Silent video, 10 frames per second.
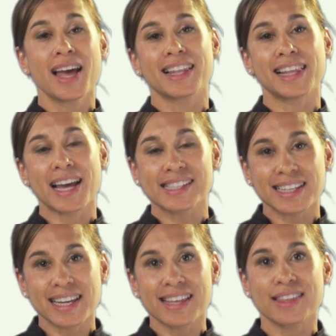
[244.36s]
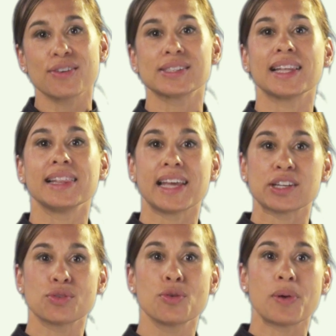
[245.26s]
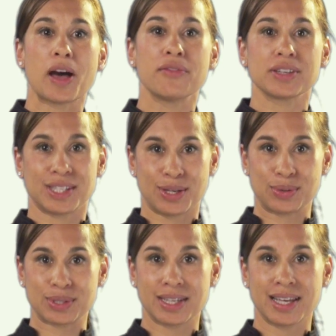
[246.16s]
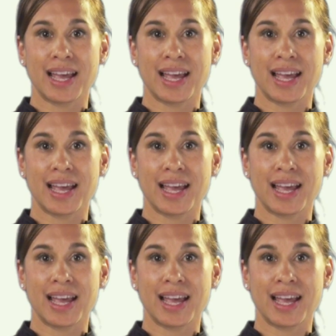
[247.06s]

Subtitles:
Lastly, there is a lateral pelvic tilt,